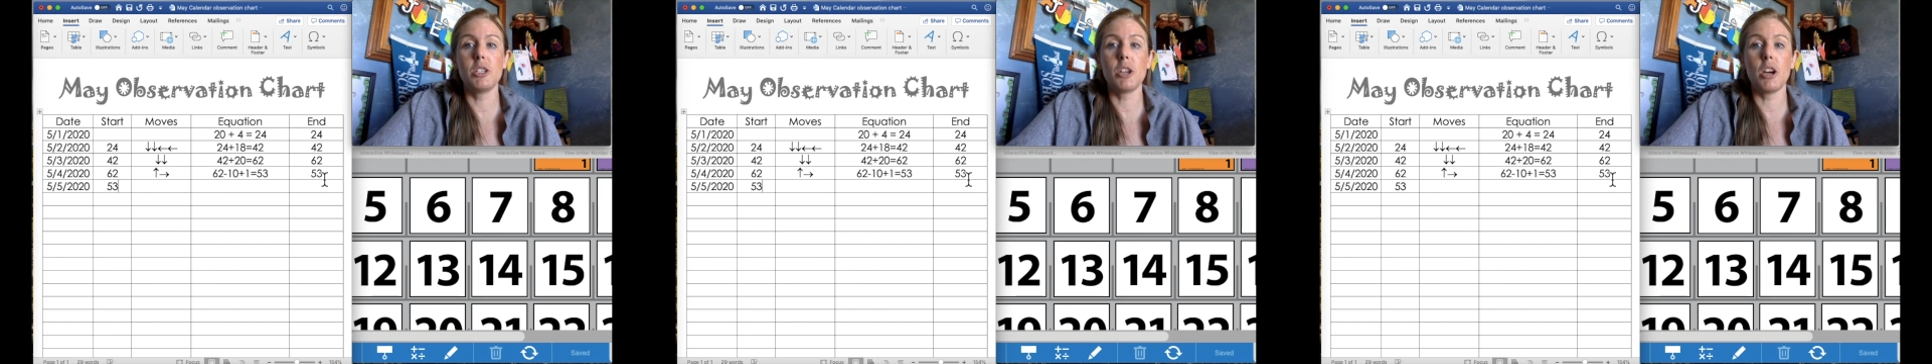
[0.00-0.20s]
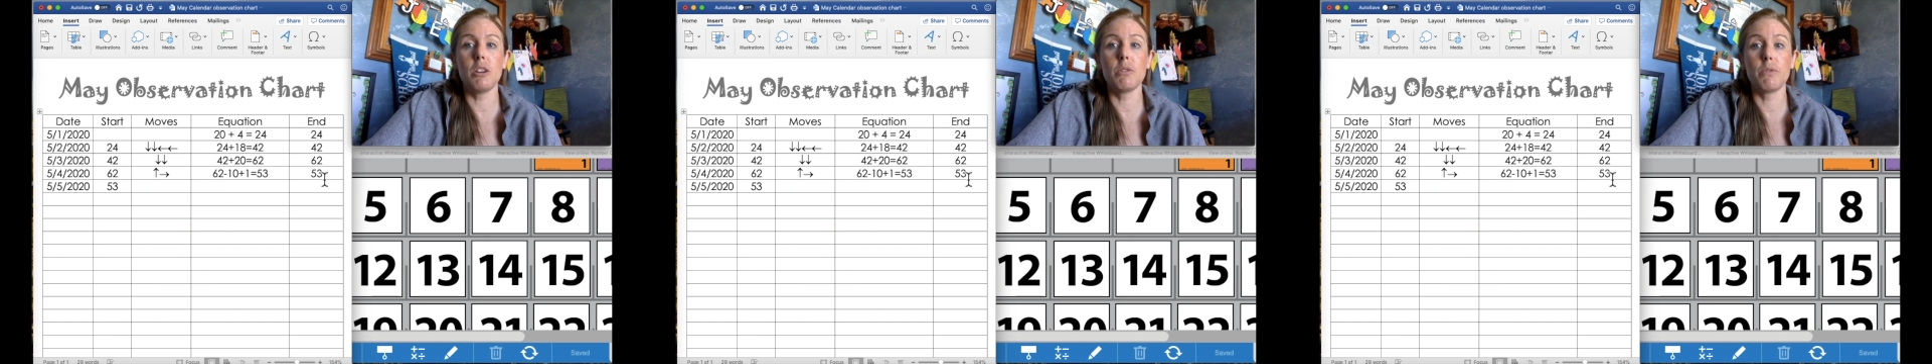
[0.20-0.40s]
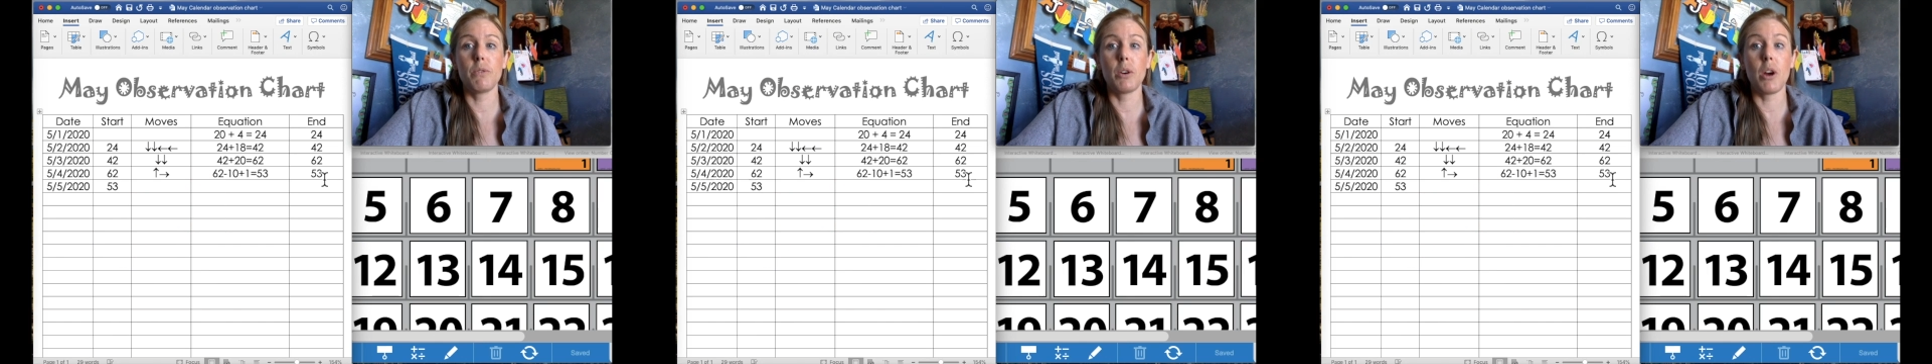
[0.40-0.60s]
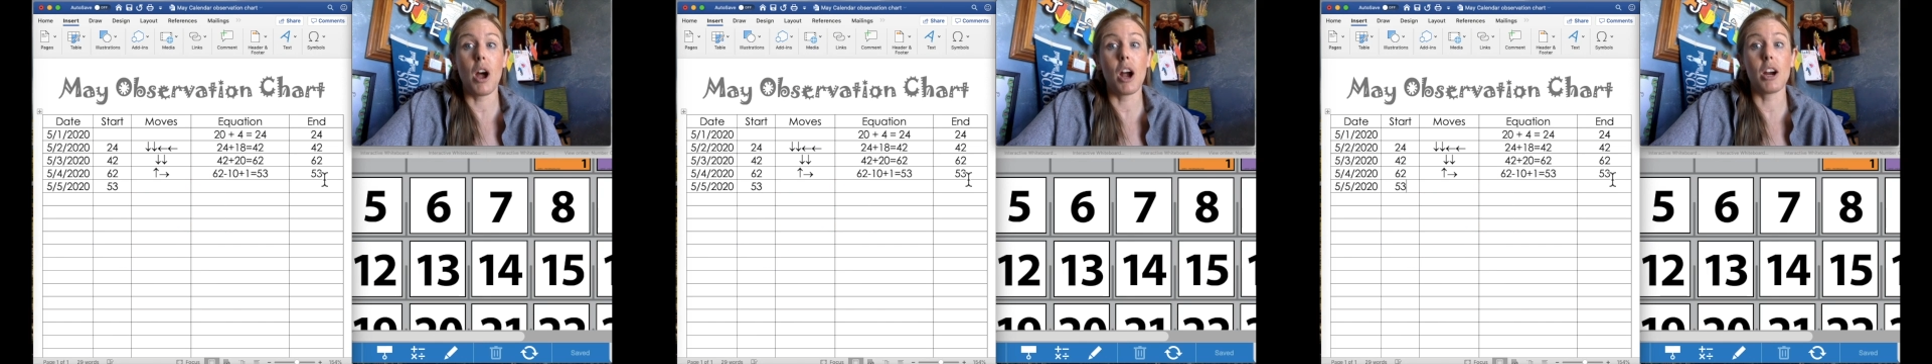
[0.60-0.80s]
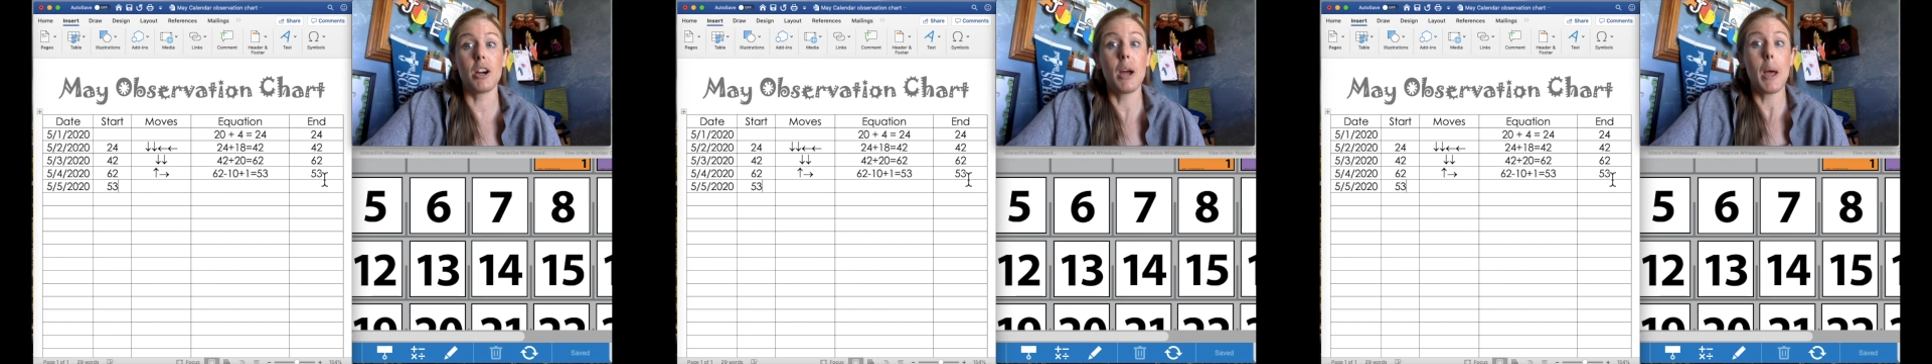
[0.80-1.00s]
chart for
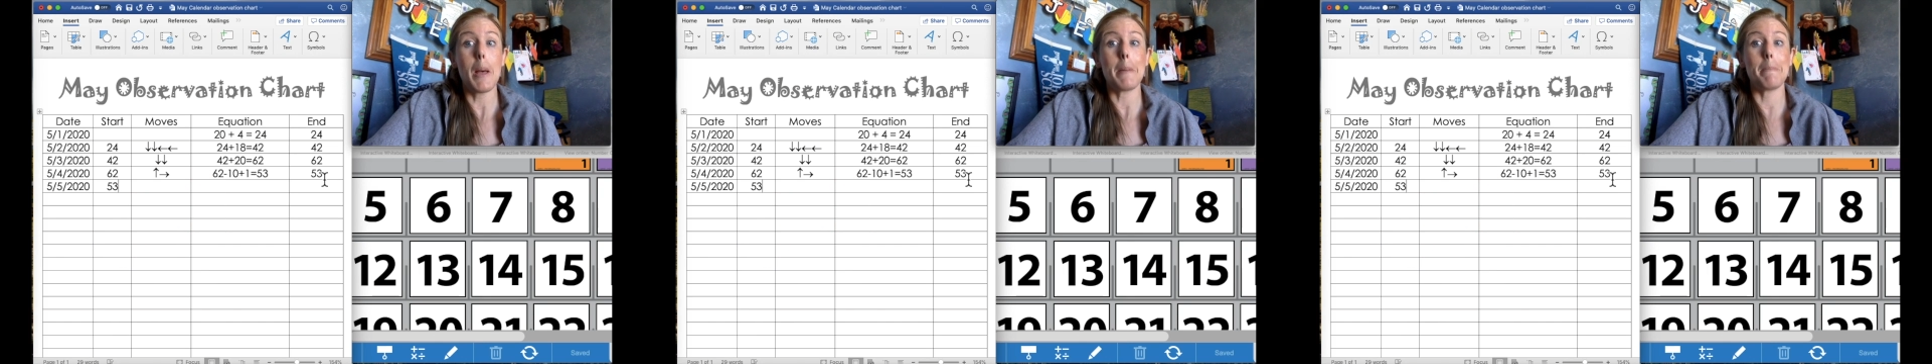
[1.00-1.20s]
our